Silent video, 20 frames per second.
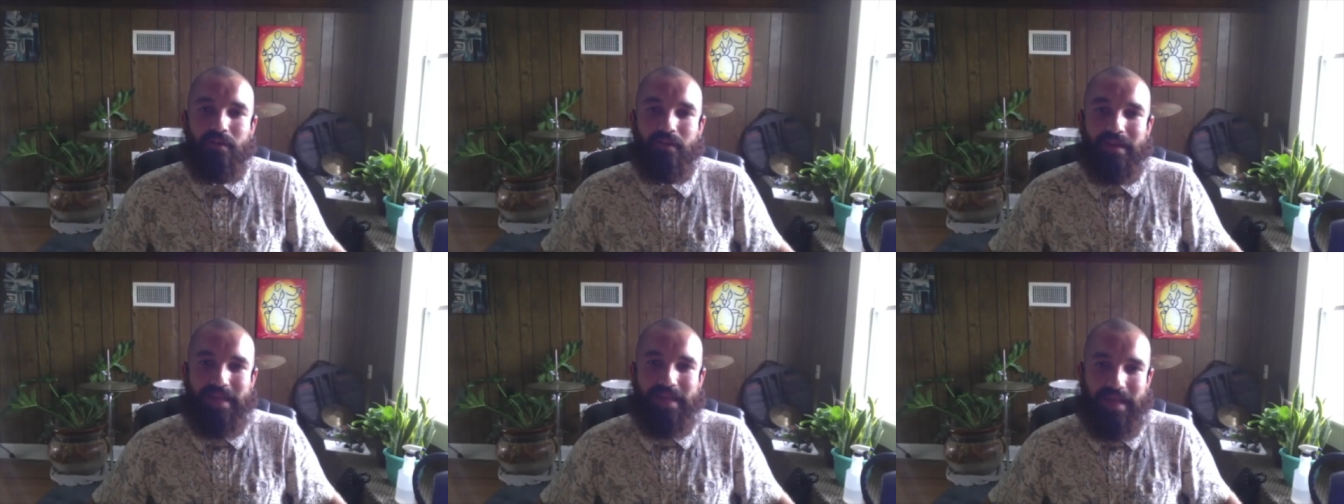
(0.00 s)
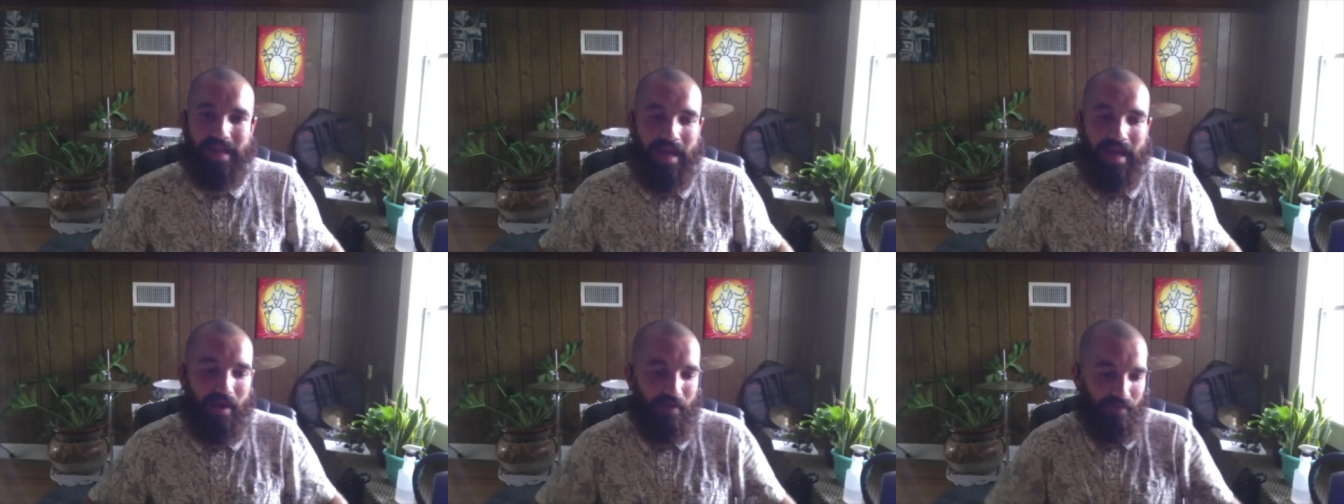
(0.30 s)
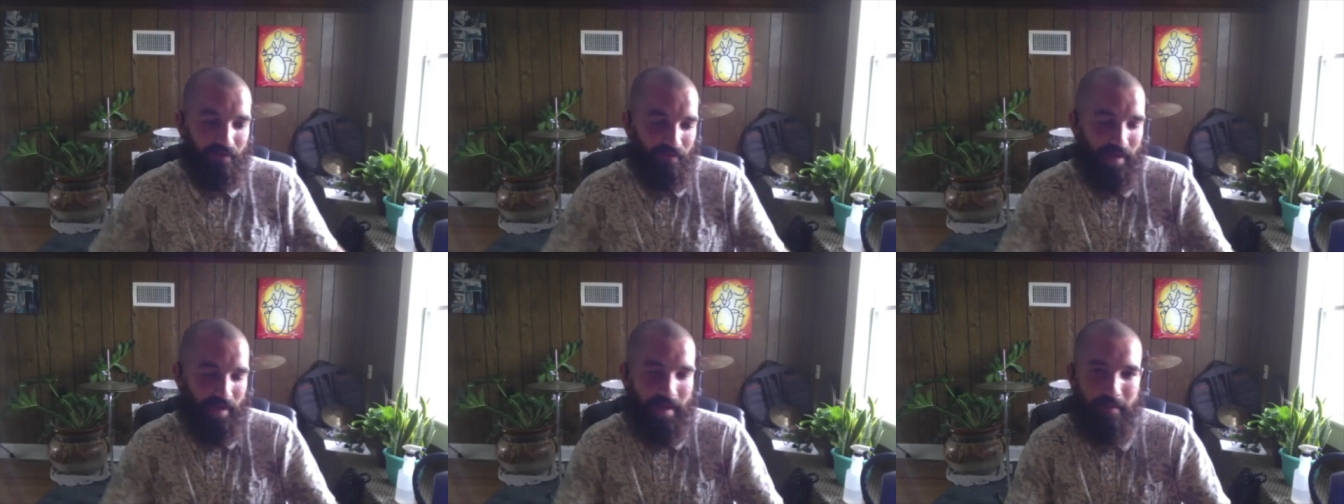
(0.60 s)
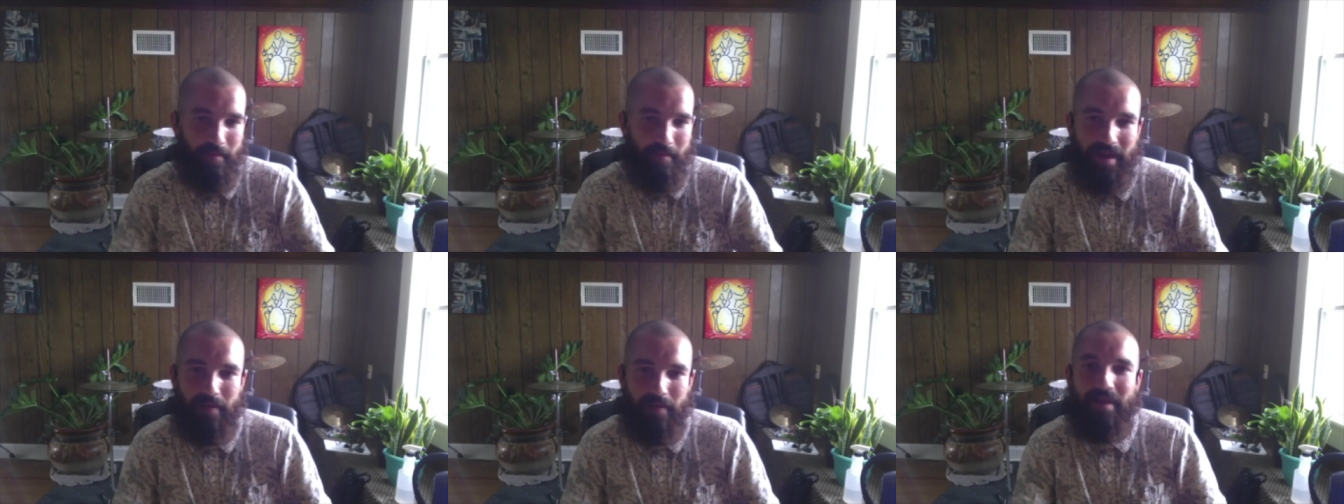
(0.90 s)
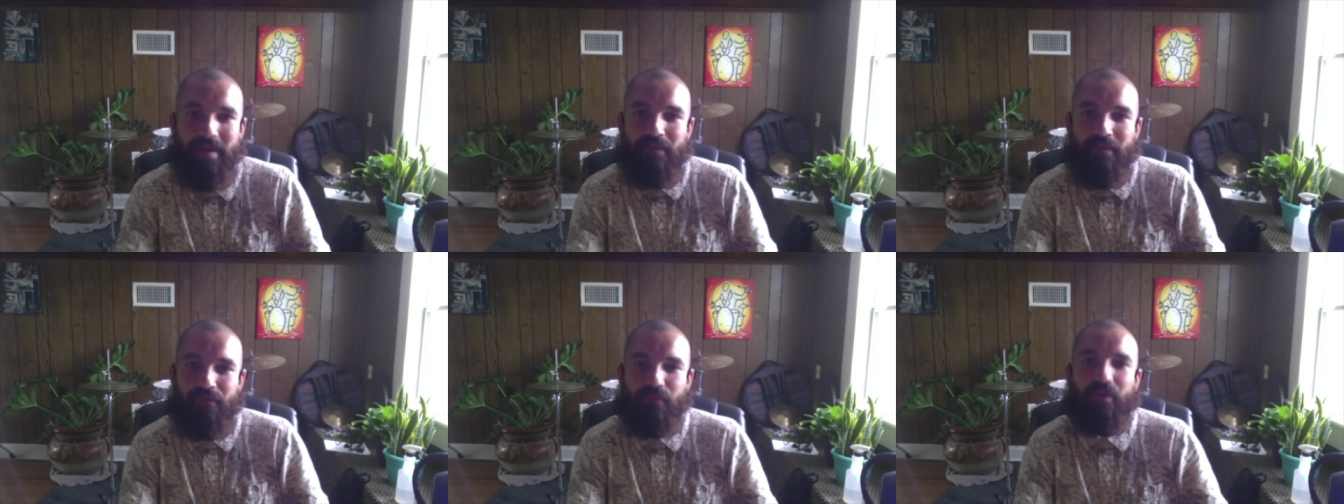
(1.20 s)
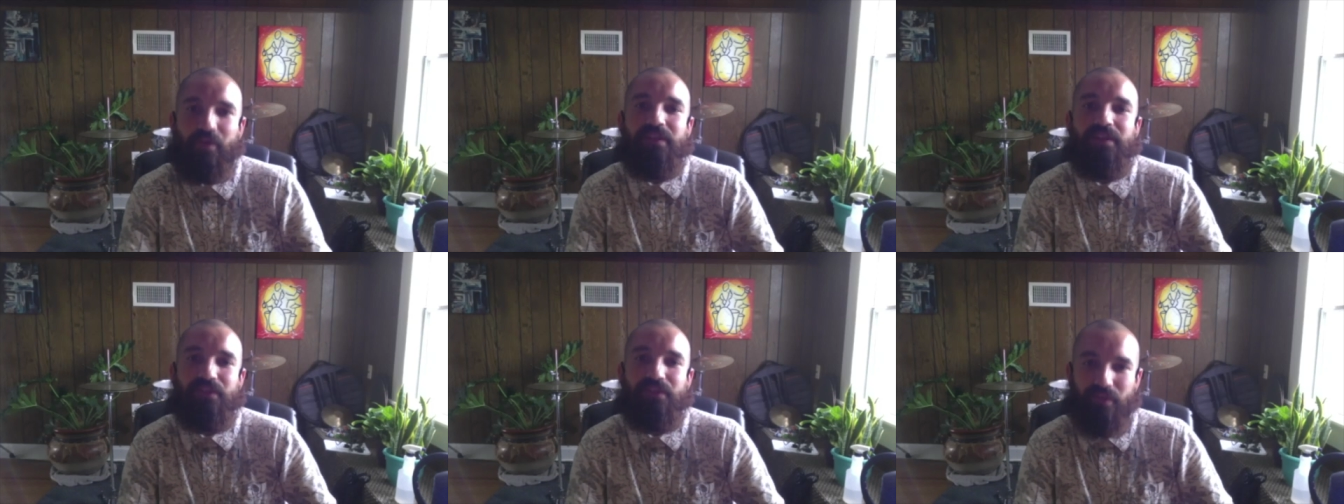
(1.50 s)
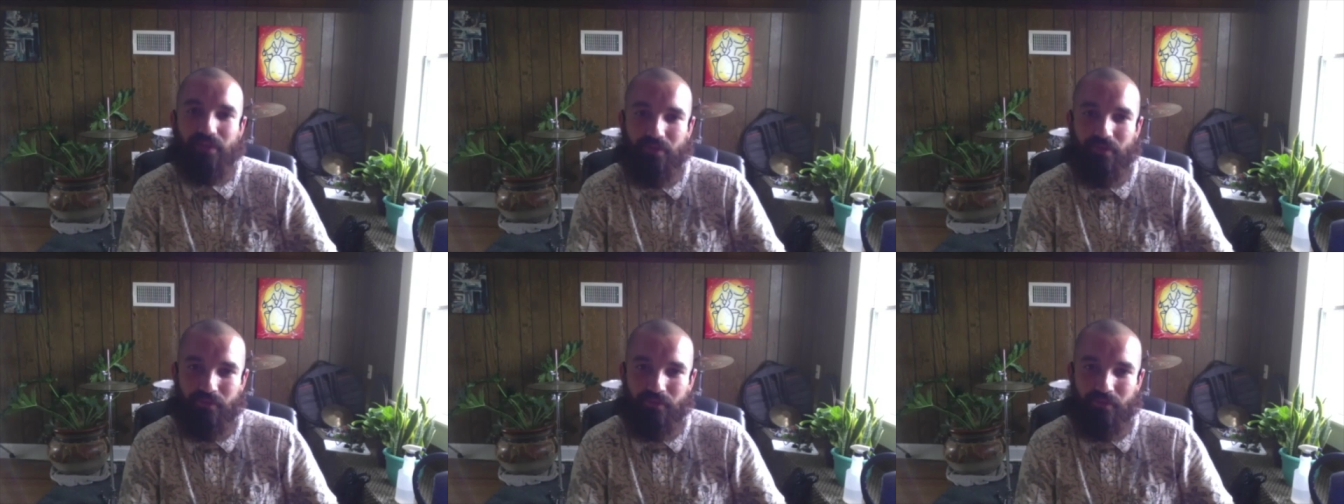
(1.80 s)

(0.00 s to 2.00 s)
get out of like my my friend zone.